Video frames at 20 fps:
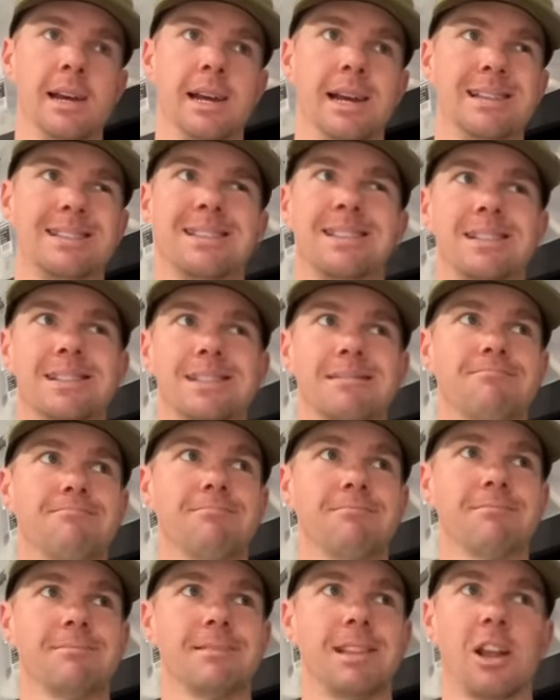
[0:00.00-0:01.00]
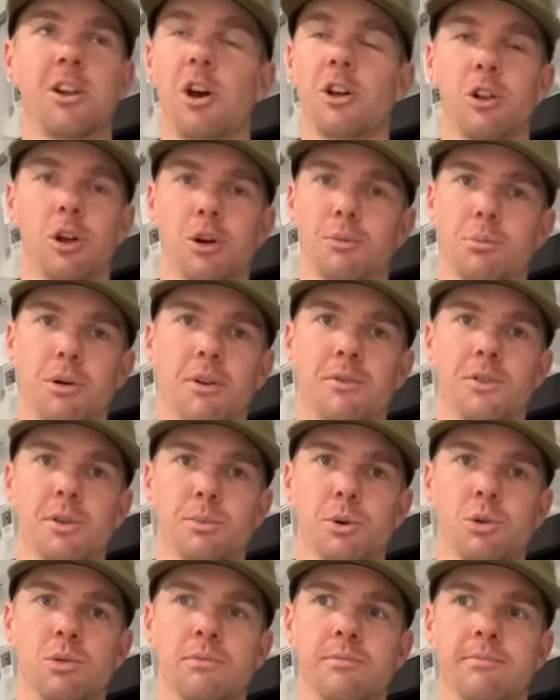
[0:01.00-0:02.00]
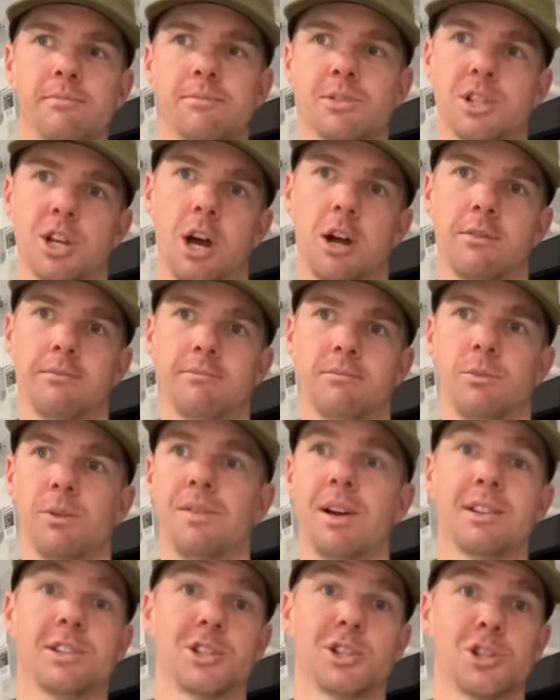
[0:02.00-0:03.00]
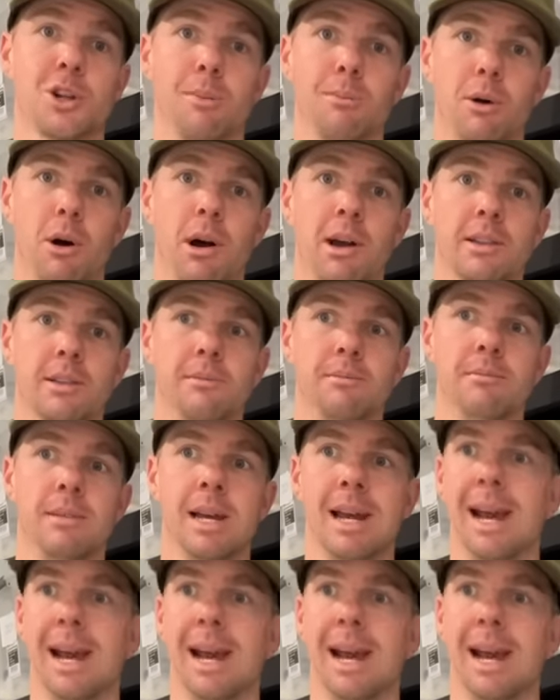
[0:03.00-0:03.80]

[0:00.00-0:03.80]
It's just they're no longer profitable. So we've had to stop buying them.